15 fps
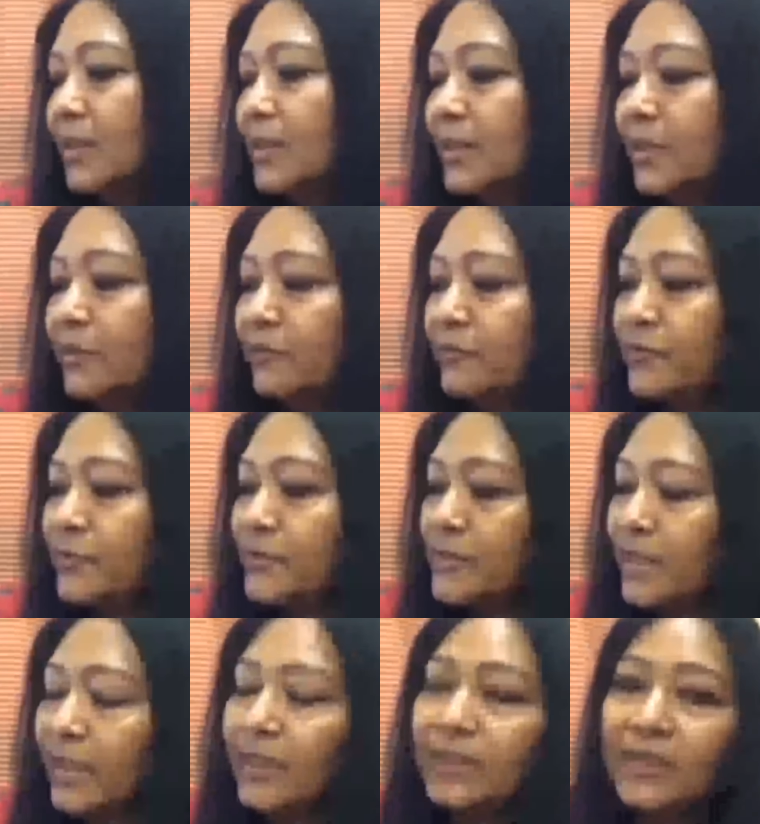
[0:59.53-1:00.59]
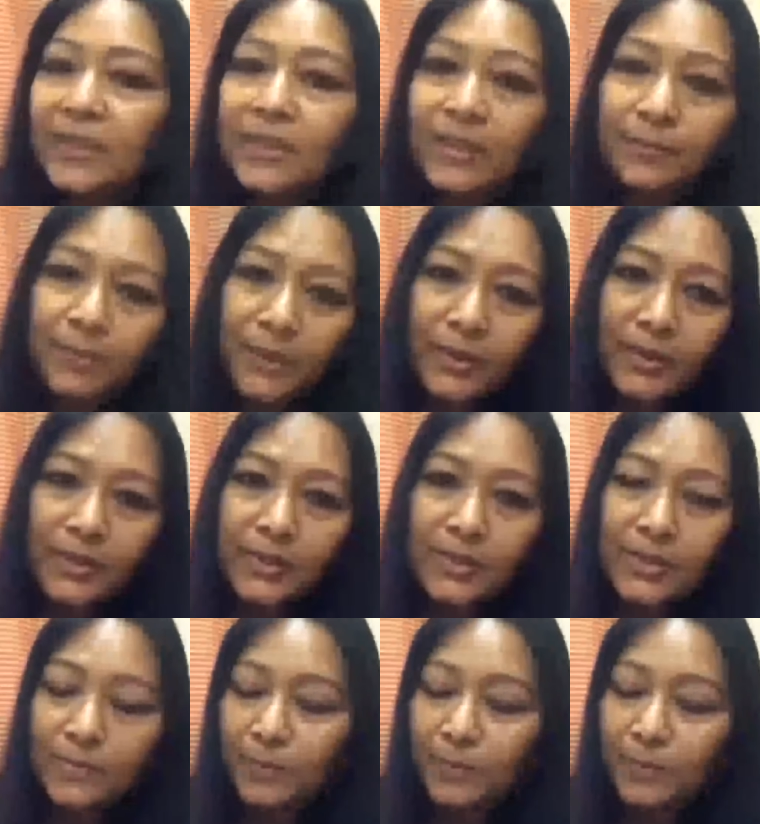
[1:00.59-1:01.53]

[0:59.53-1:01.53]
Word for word: that if society abolishes